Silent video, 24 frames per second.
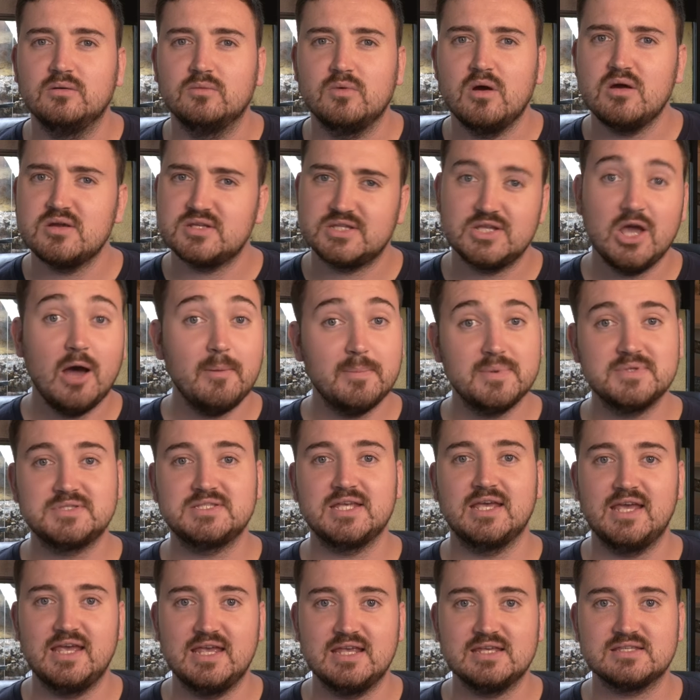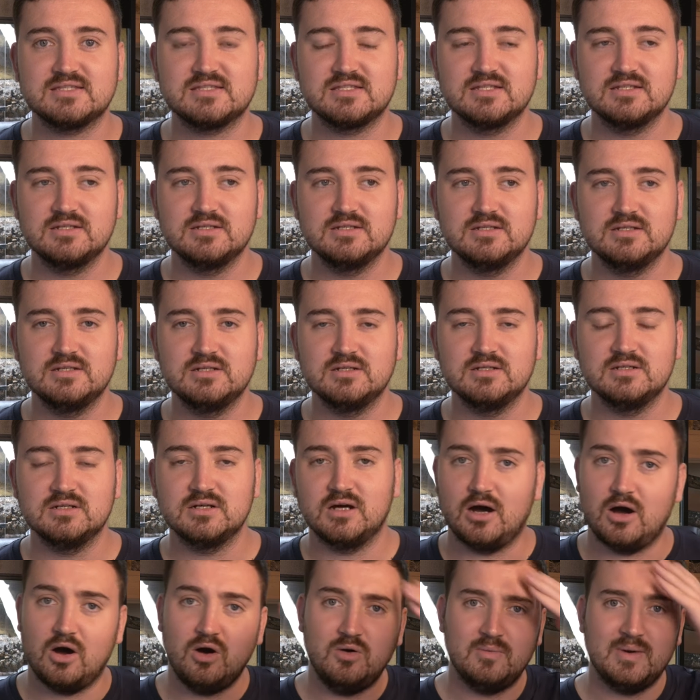Whereas the opposite is,
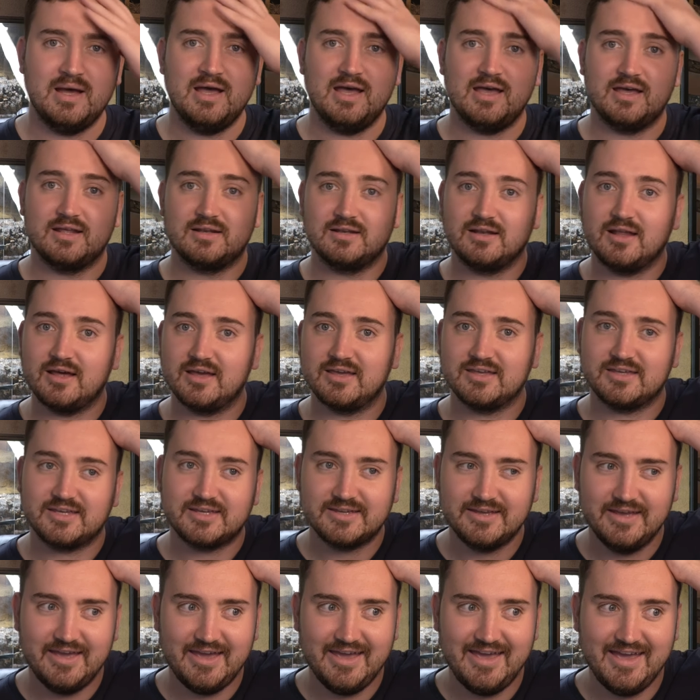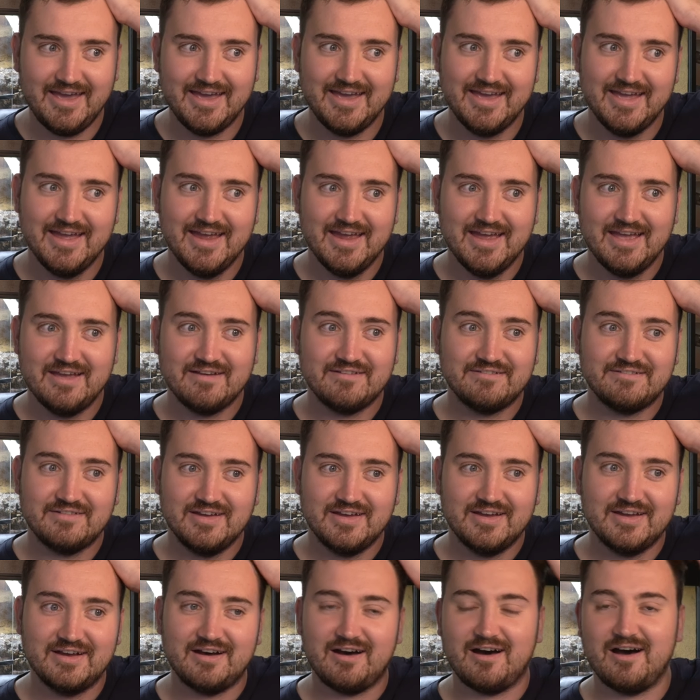oh, man, like,
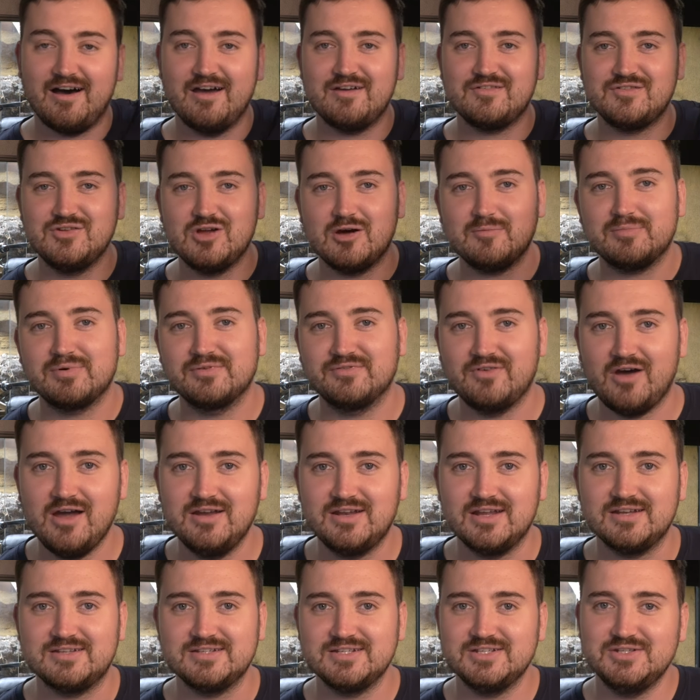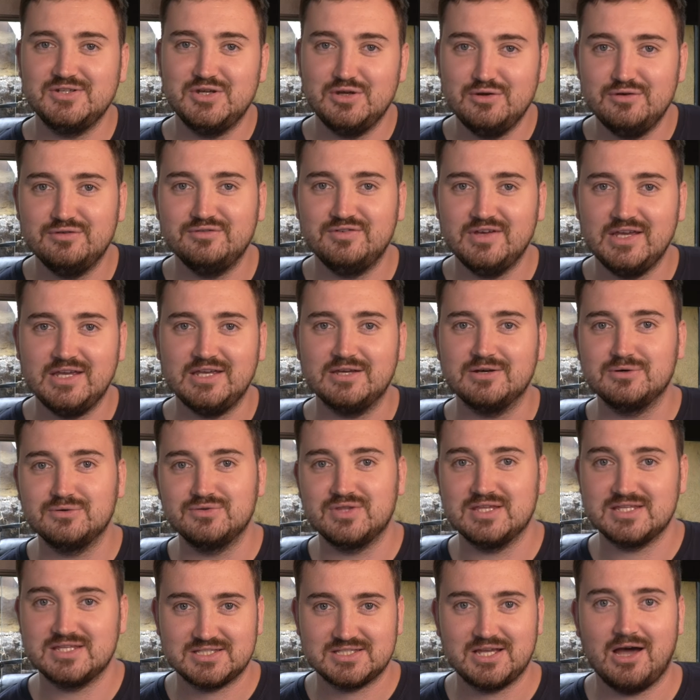I've not provided UV all
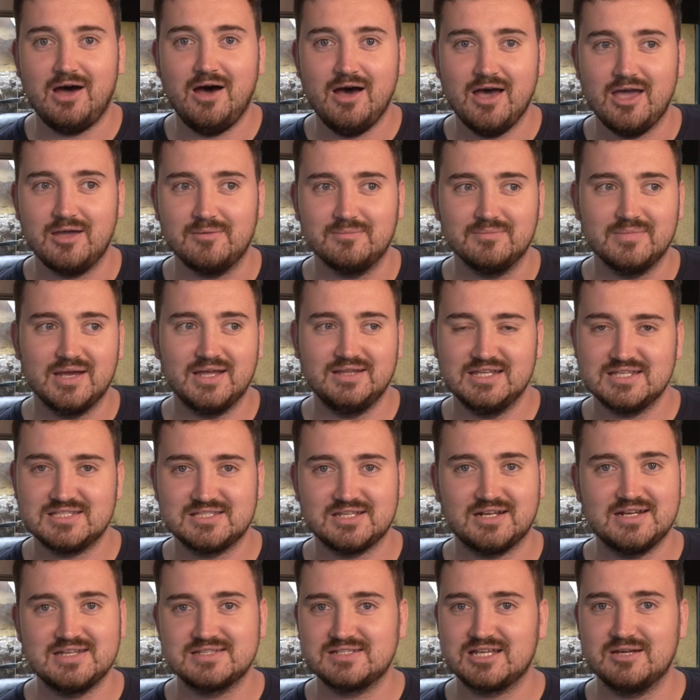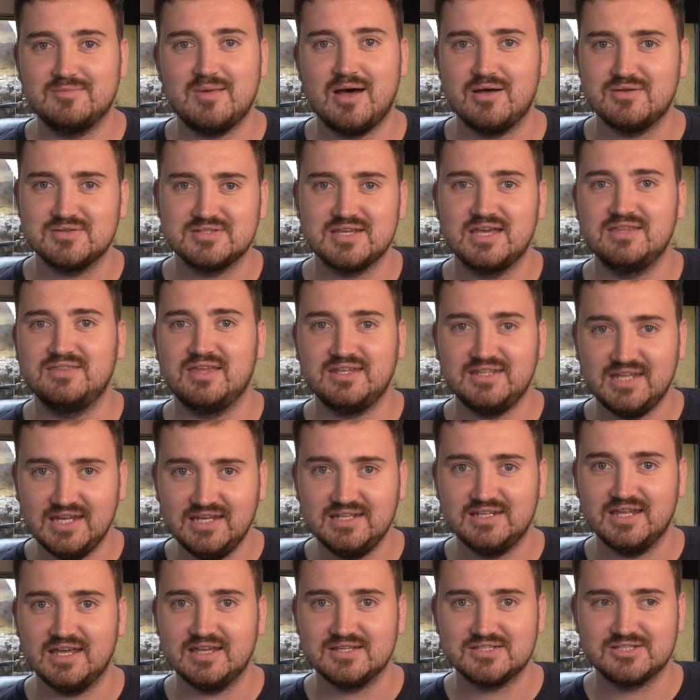time and the studies come out saying they
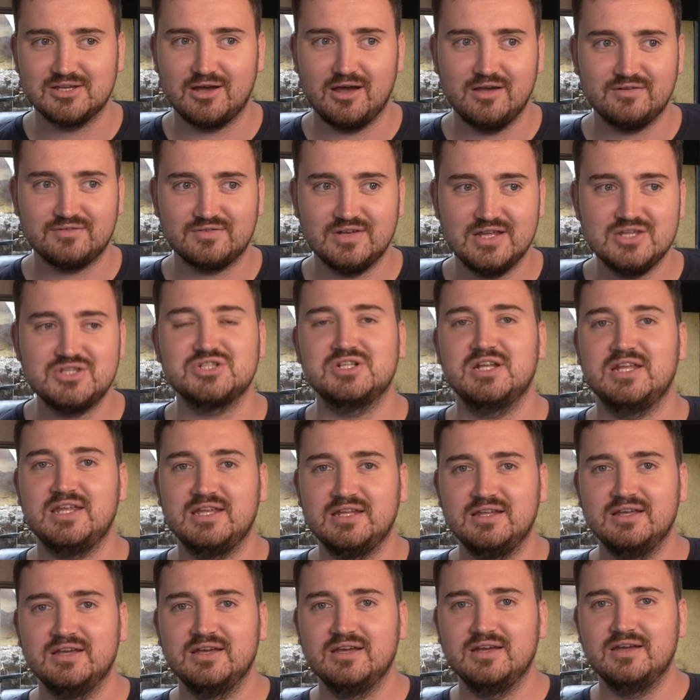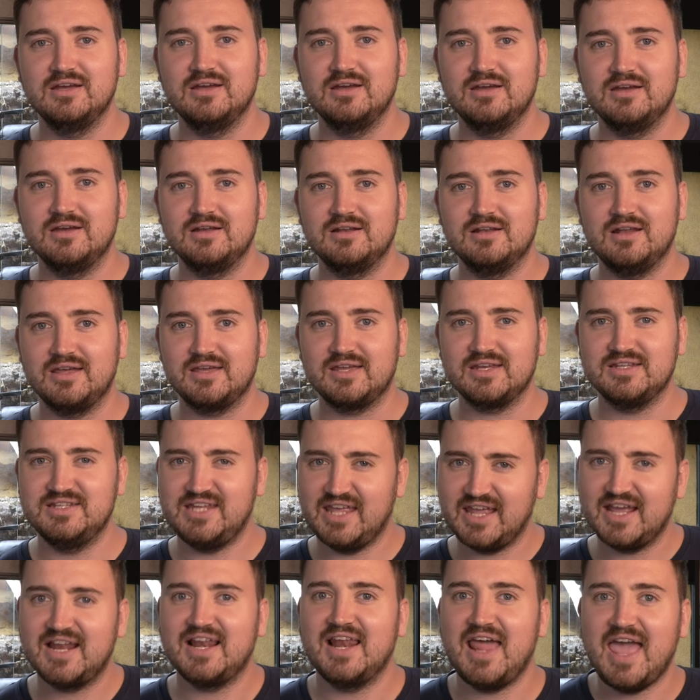need it. So I've literally, like,
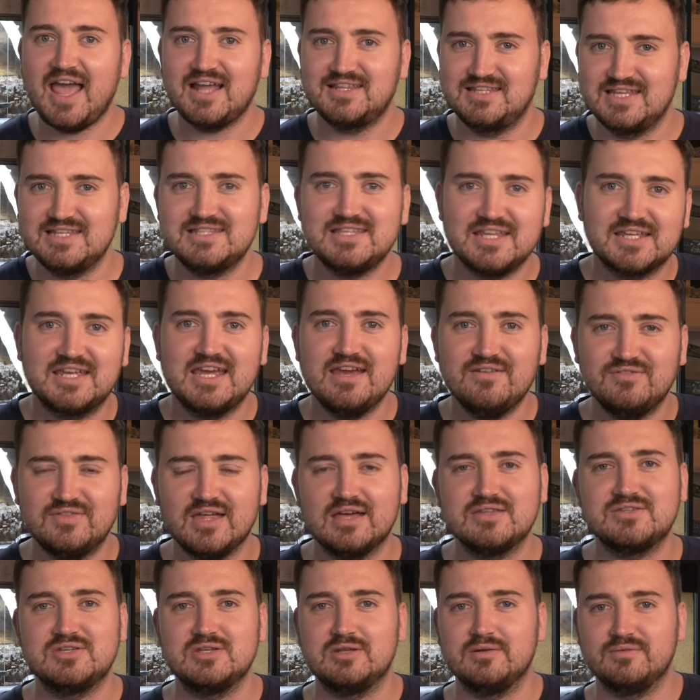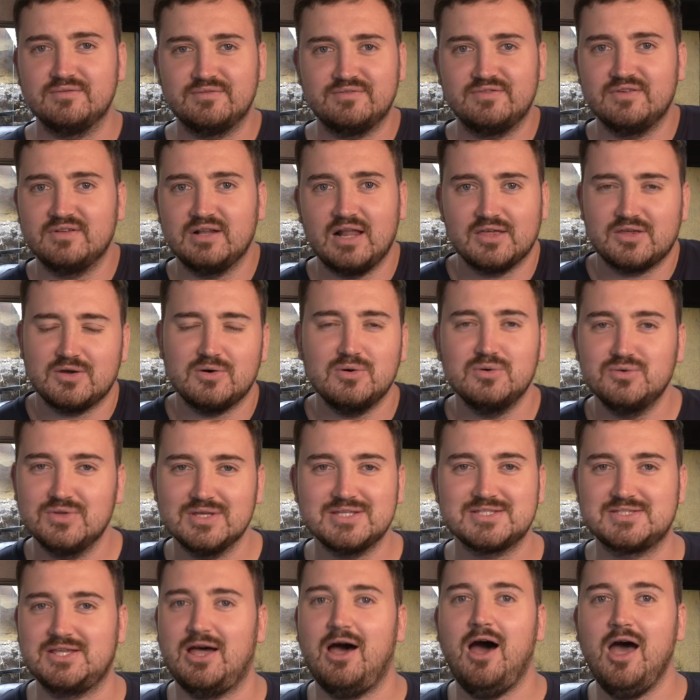neglected to give that to them for, like, all
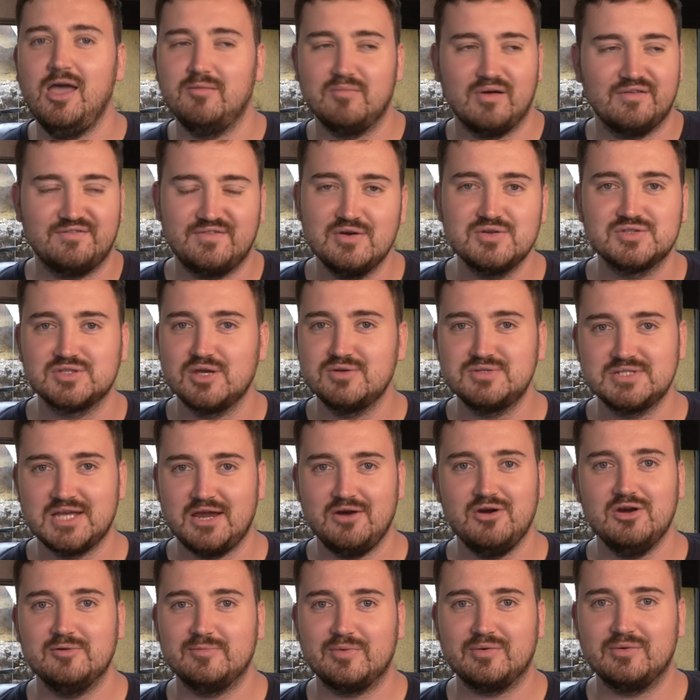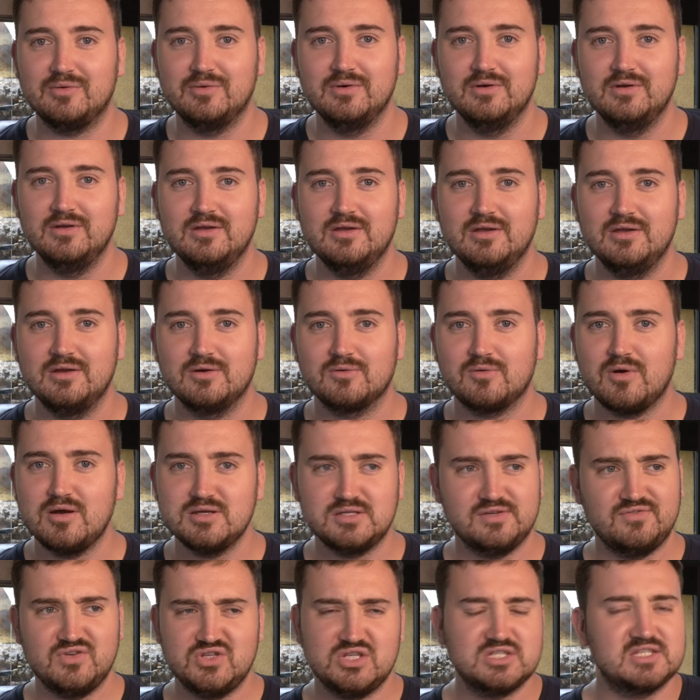this time. I feel so terrible.
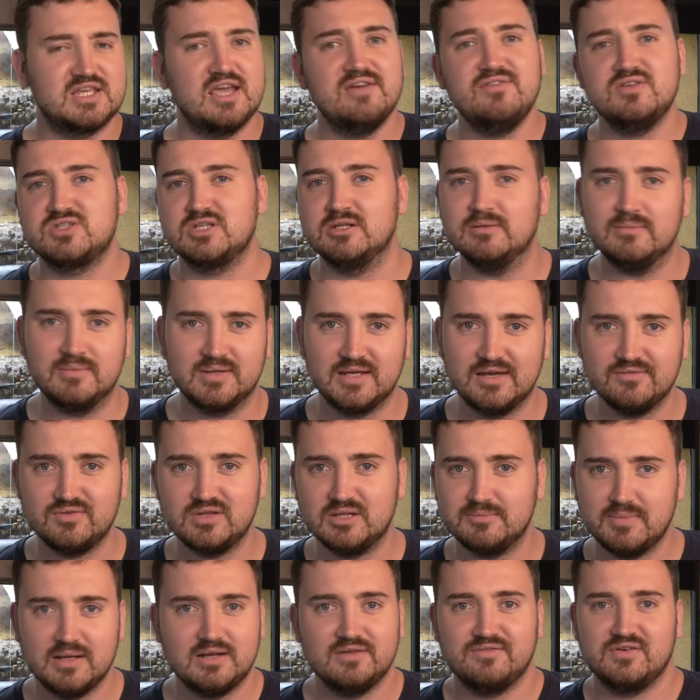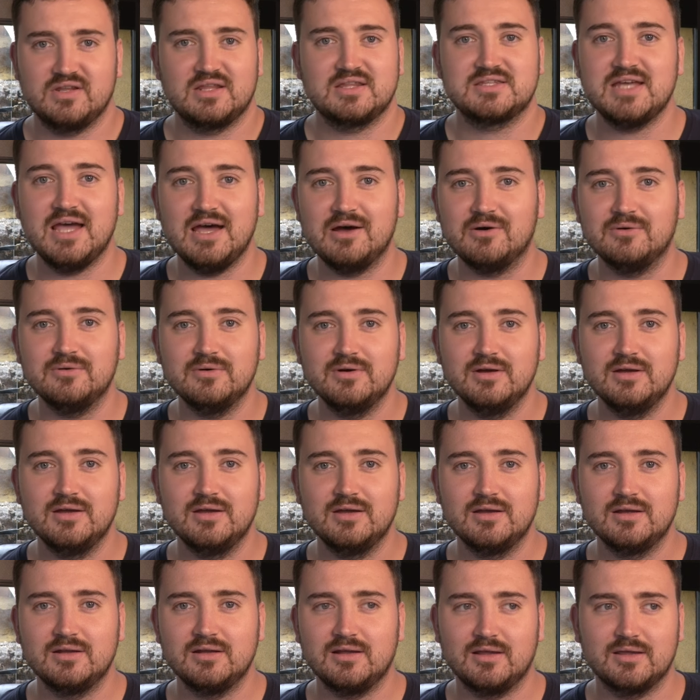Whereas if you just give it to them and give it the benefit of the doubt,
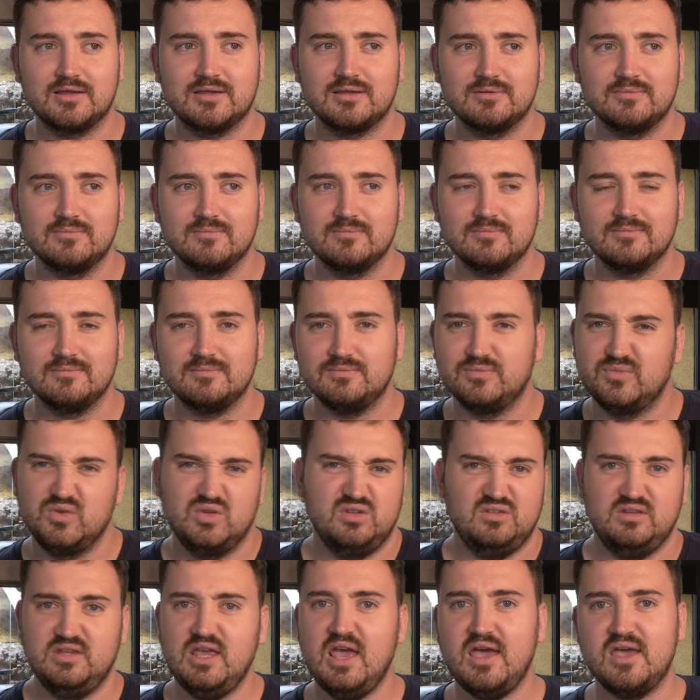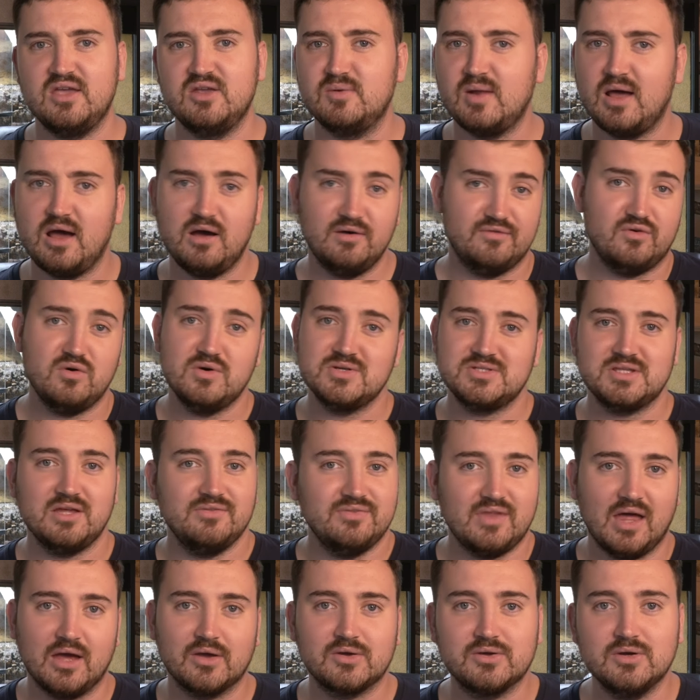like, yeah, you're like, I've always
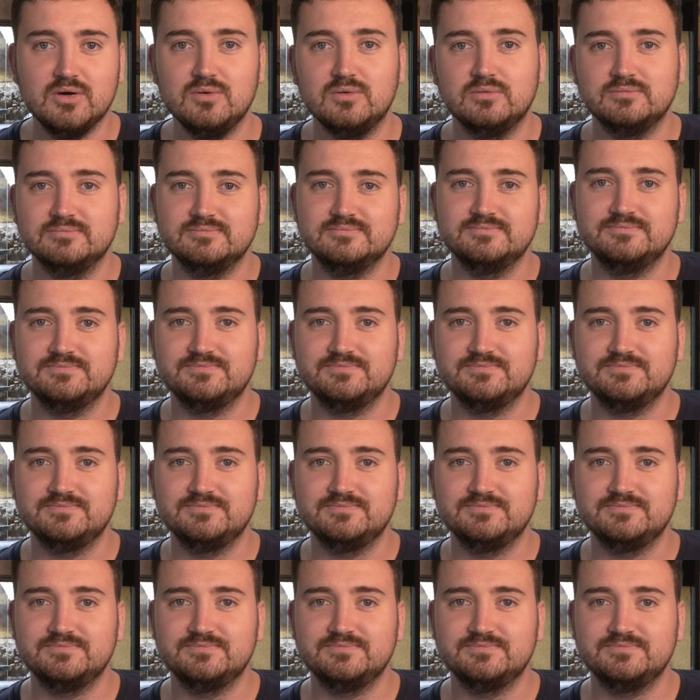done that. Cool.